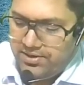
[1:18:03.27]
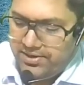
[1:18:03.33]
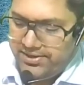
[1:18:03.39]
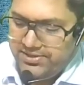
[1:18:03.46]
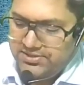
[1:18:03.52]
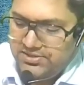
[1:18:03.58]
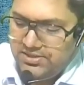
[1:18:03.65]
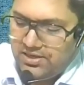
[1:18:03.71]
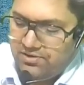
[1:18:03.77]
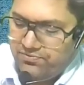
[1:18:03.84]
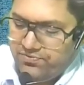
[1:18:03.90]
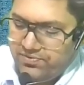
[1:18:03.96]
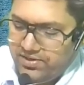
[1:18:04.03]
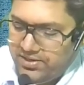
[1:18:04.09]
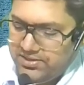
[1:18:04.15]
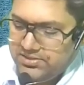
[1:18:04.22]
itself
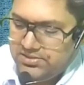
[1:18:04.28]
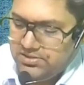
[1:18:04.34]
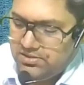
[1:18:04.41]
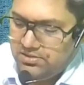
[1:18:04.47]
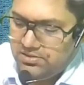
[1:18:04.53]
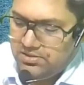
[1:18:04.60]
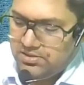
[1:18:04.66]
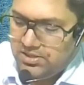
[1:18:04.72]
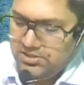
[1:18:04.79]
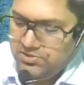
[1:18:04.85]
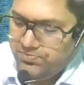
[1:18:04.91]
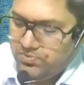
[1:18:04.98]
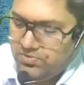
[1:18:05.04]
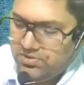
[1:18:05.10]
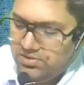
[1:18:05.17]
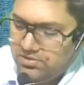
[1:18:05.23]
is a transport.